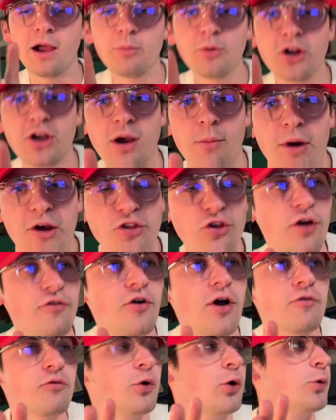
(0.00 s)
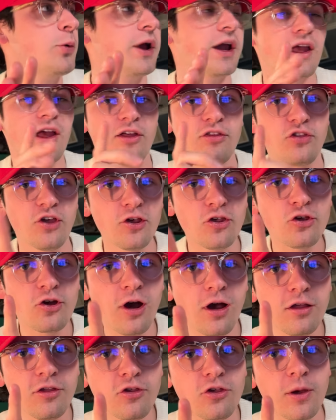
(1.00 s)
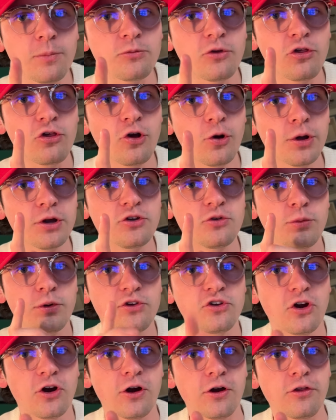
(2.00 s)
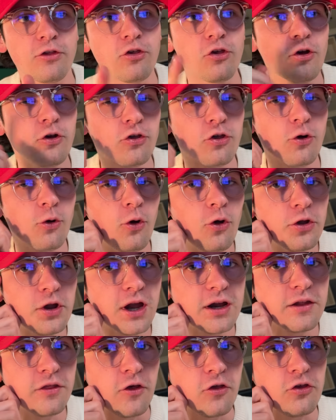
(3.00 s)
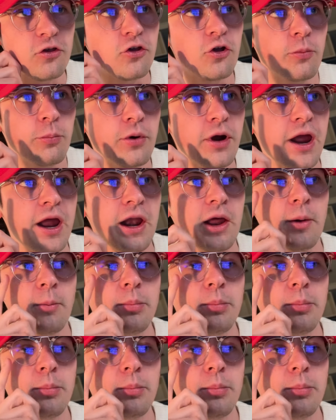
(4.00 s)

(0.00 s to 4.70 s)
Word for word: I'm gonna cut myself off real quick. This concept is going to return, so so hold on to this in your brain.